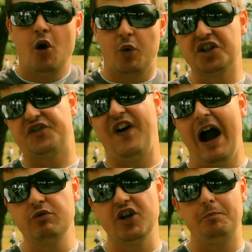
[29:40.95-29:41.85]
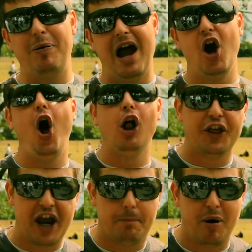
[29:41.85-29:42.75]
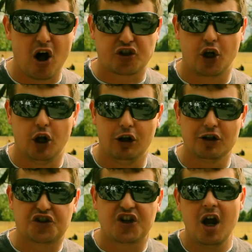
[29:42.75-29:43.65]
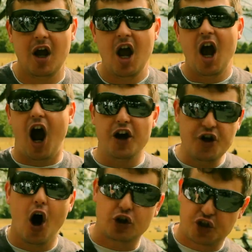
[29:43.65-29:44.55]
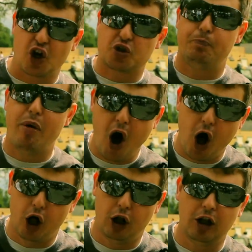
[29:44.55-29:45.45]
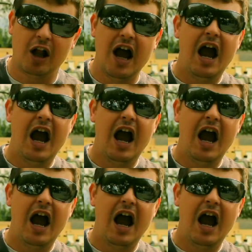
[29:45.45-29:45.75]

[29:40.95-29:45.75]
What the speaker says: was founded by all the apostles and not just Paul,